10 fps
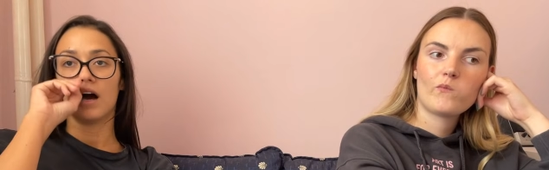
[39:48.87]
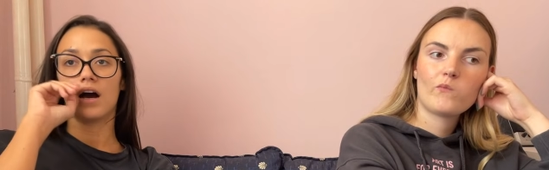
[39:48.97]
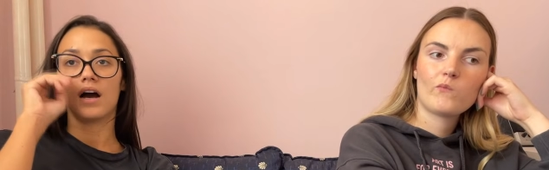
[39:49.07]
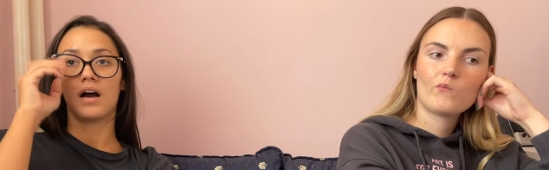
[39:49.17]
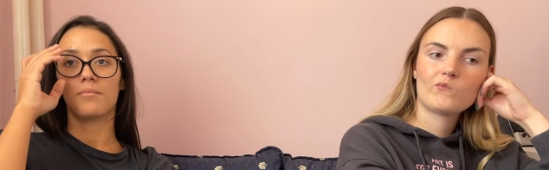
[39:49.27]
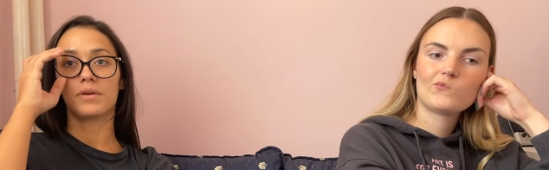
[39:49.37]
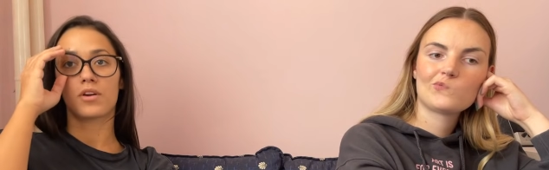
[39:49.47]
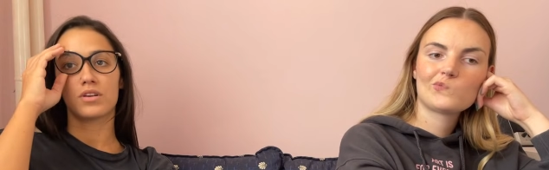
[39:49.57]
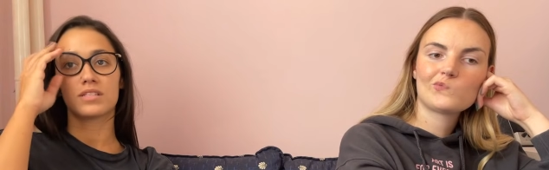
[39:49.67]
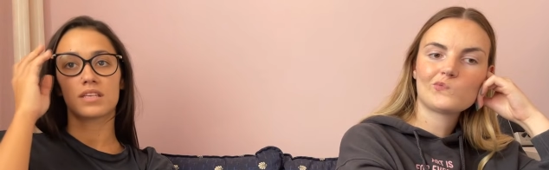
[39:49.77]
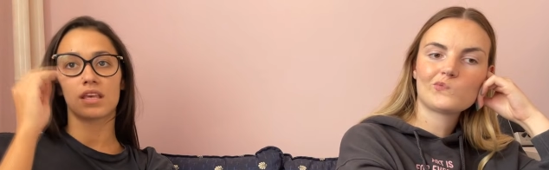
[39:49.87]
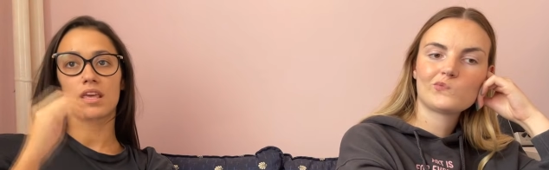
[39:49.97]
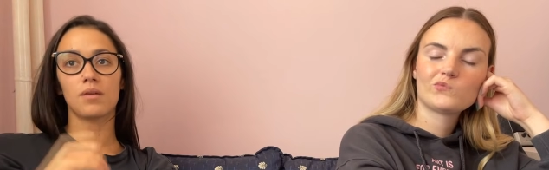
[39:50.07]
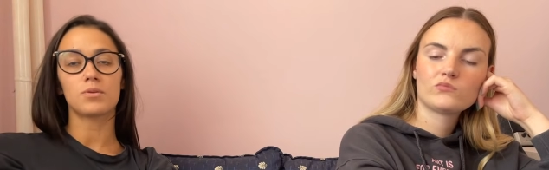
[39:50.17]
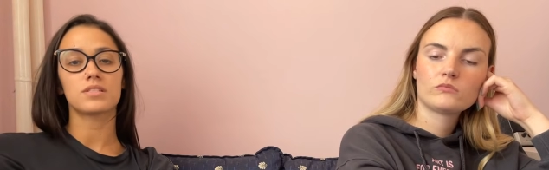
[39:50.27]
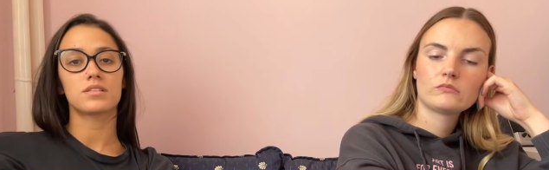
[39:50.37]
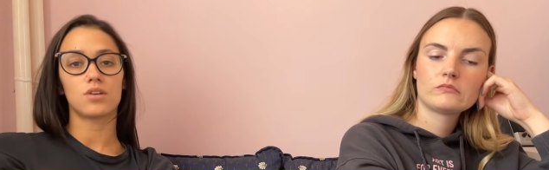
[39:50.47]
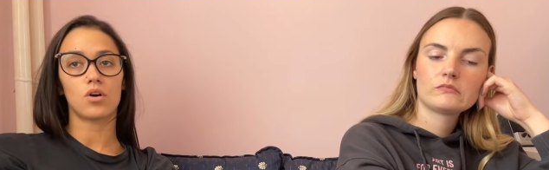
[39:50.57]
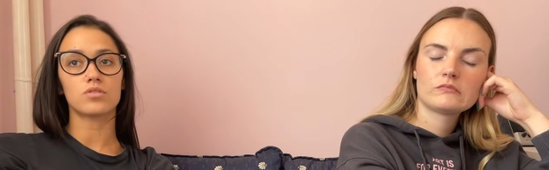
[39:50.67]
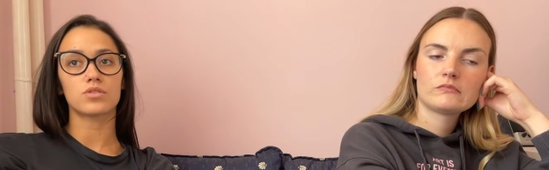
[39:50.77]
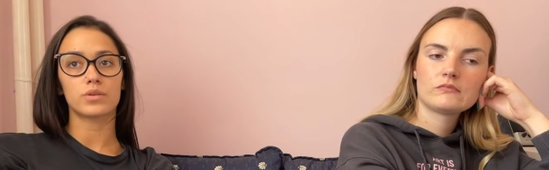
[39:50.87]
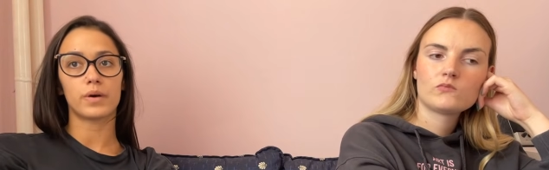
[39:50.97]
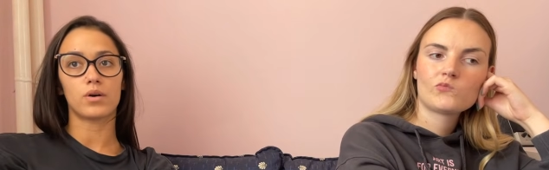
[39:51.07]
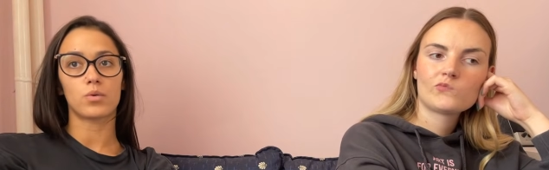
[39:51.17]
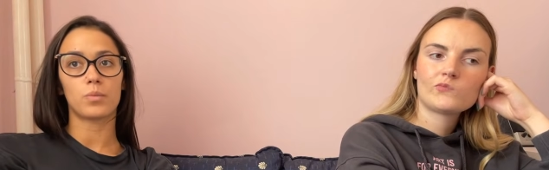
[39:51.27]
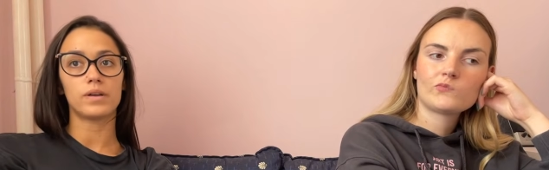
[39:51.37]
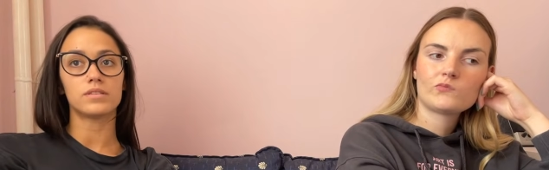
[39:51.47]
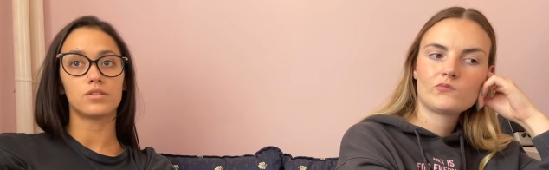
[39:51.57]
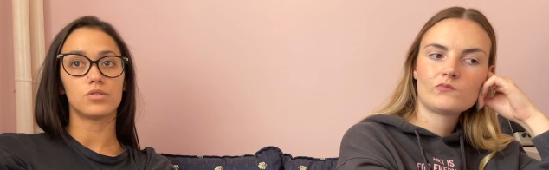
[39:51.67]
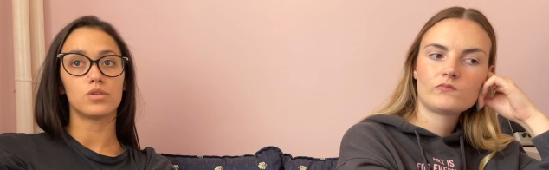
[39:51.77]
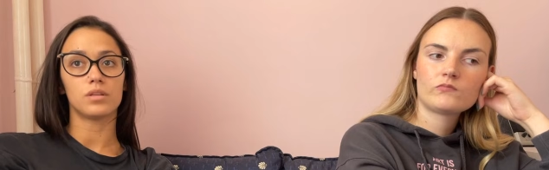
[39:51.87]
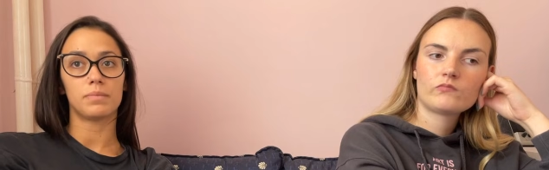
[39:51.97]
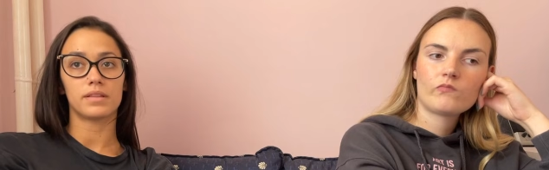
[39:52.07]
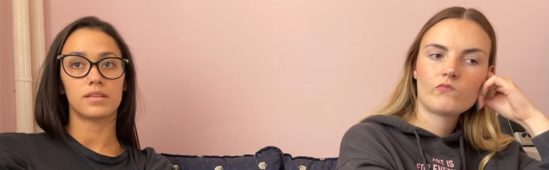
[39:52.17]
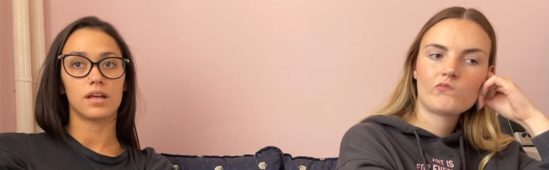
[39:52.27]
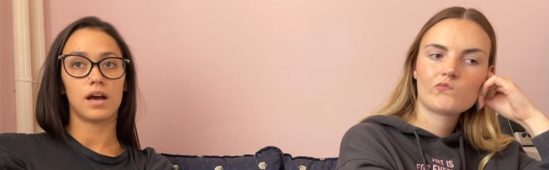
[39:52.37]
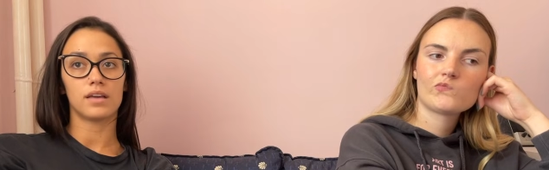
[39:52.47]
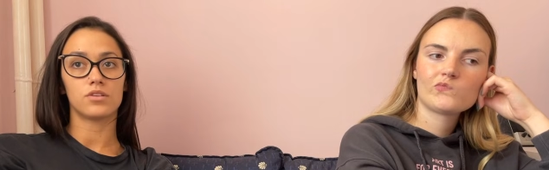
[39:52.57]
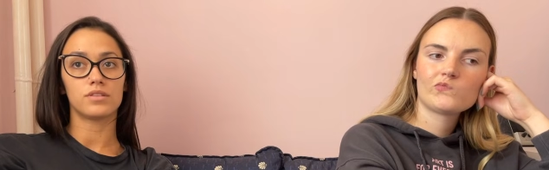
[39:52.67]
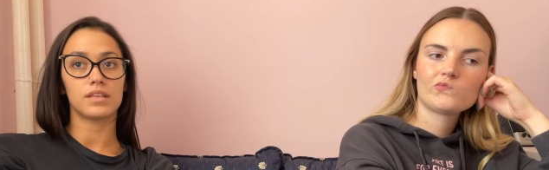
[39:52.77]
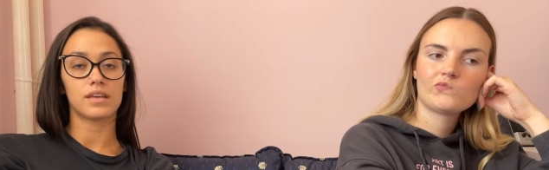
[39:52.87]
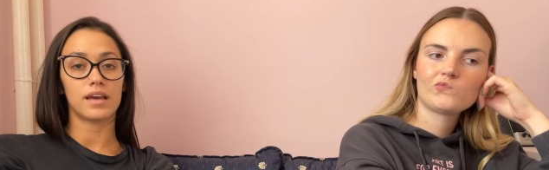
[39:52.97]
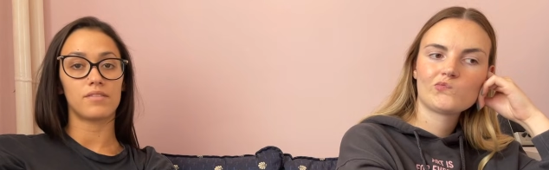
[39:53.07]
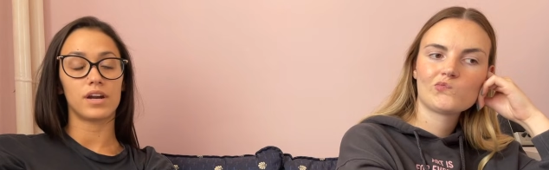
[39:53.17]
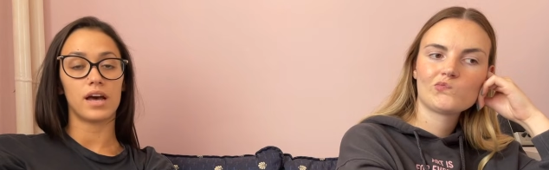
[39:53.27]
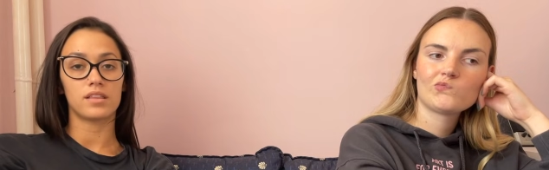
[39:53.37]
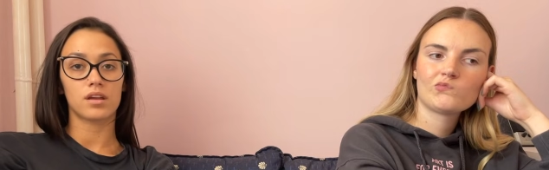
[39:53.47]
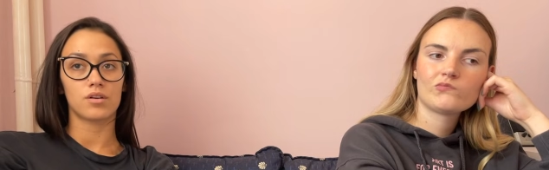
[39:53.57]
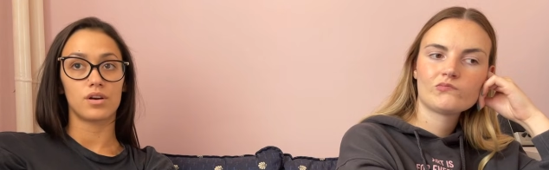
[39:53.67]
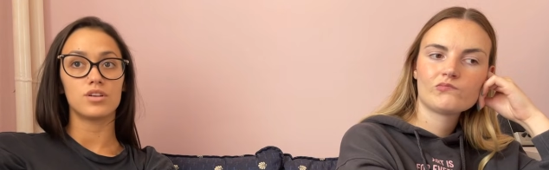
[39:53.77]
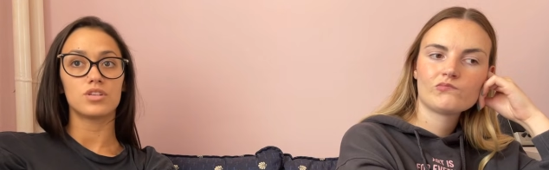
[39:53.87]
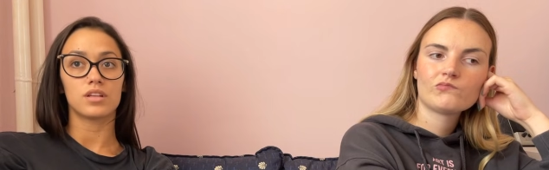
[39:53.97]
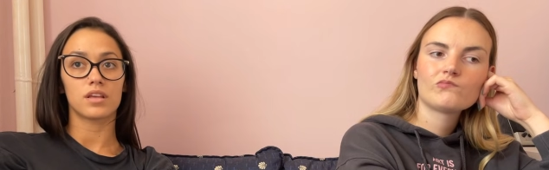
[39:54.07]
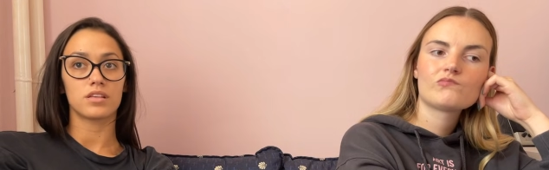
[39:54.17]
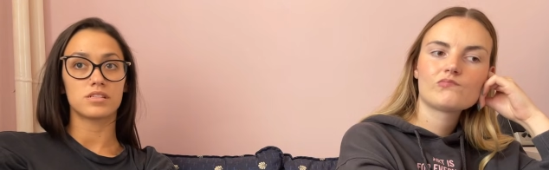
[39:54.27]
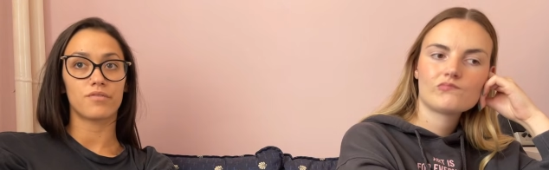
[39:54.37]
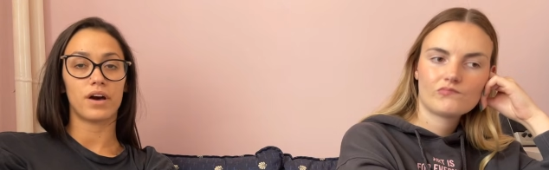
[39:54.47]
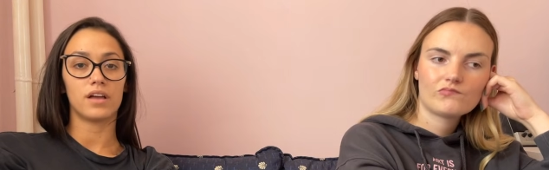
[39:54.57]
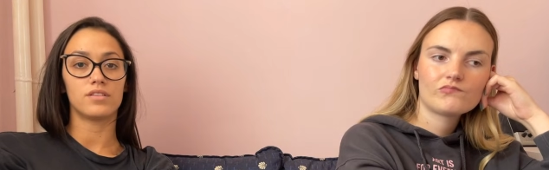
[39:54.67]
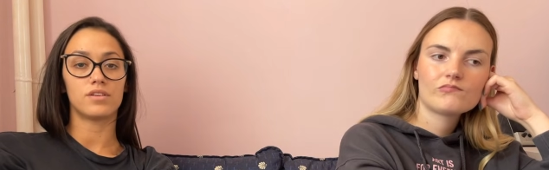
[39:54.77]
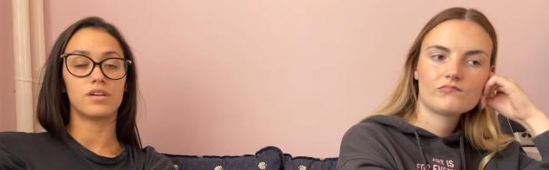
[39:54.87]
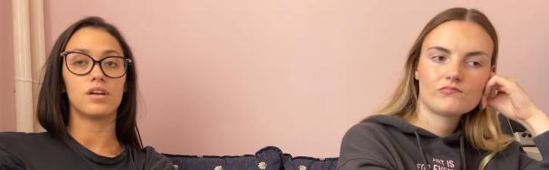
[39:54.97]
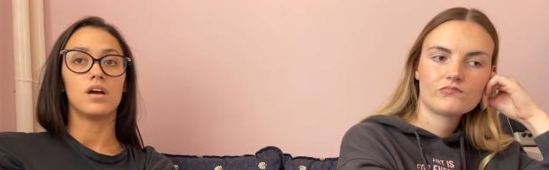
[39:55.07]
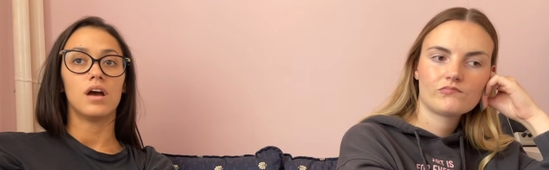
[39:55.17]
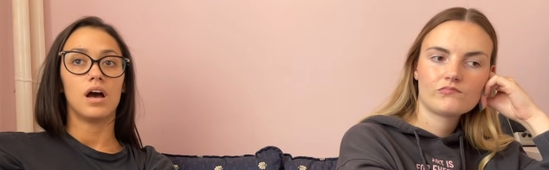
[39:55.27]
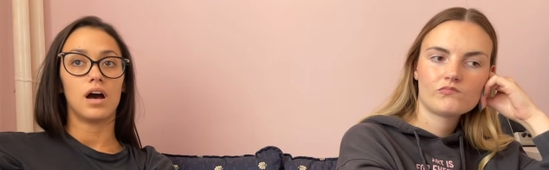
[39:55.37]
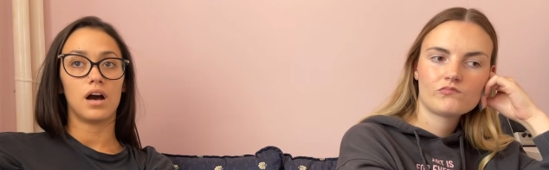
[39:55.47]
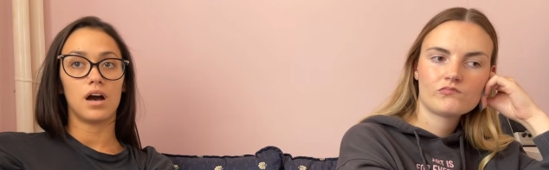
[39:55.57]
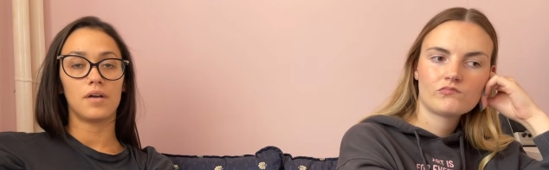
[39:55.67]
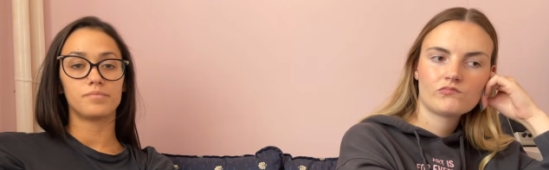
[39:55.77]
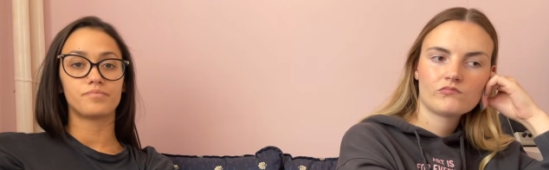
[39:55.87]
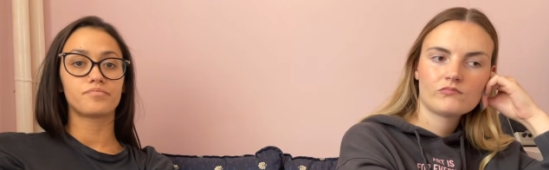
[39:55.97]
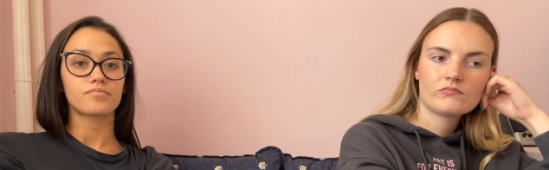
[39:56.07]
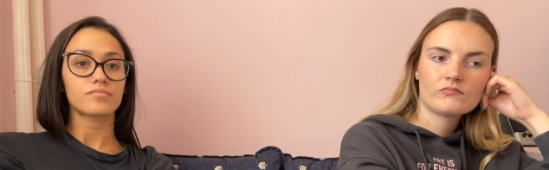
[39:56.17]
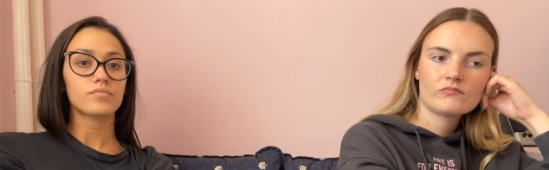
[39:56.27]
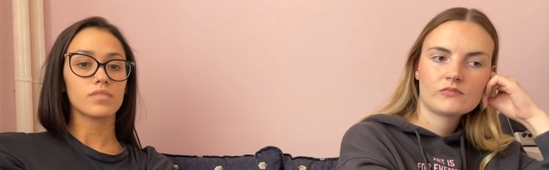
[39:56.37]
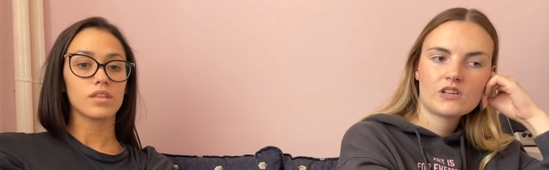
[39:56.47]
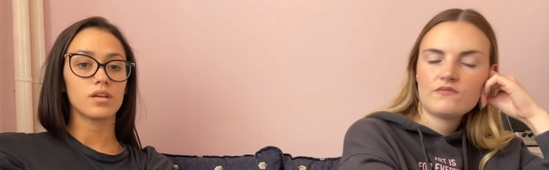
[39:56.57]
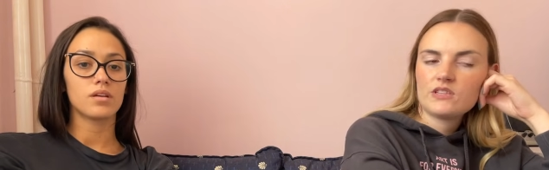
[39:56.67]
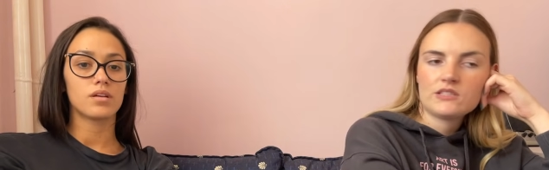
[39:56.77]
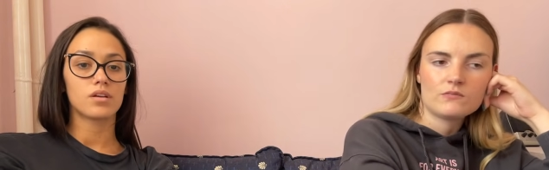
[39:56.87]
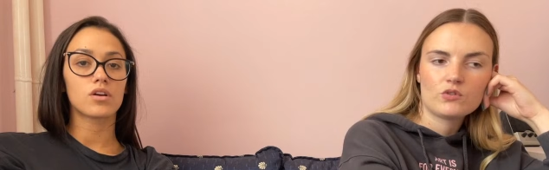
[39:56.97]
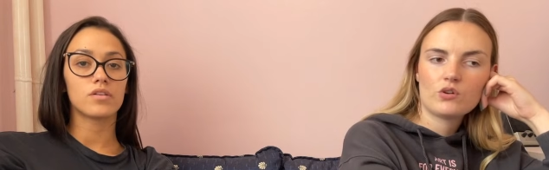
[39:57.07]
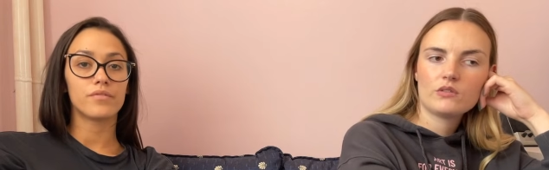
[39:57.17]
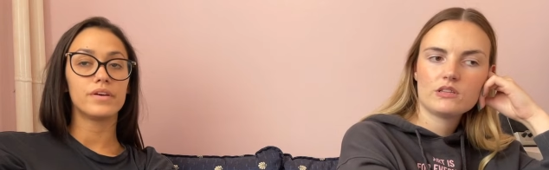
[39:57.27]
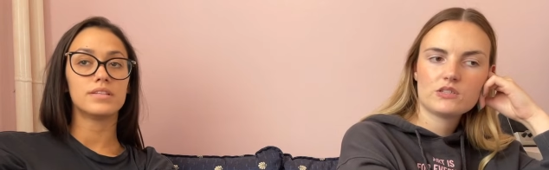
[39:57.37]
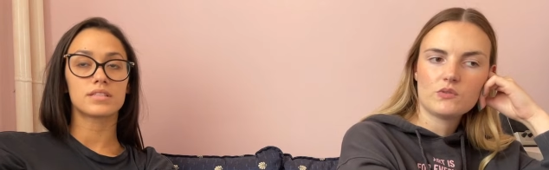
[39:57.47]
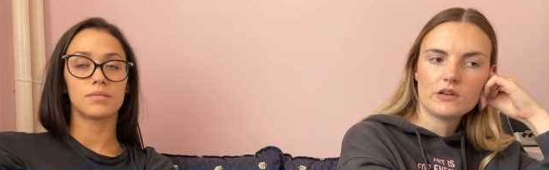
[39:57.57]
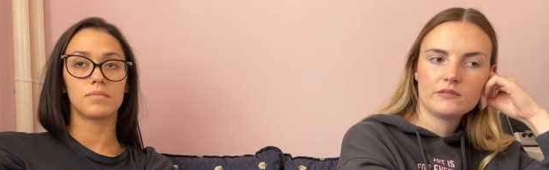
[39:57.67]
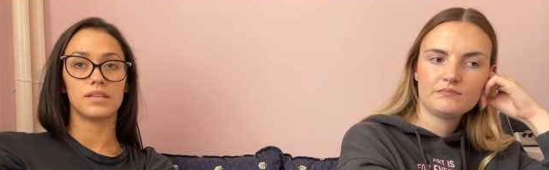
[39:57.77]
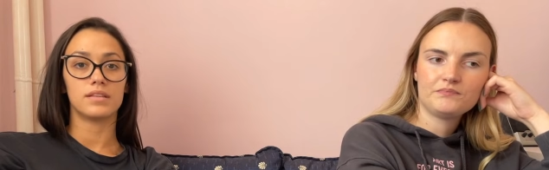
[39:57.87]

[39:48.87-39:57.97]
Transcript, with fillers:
Speaker 1: Uh, because he was also the one who wanted to do it, but I don't think he ever had courage, and his father um, convince him to convince him way.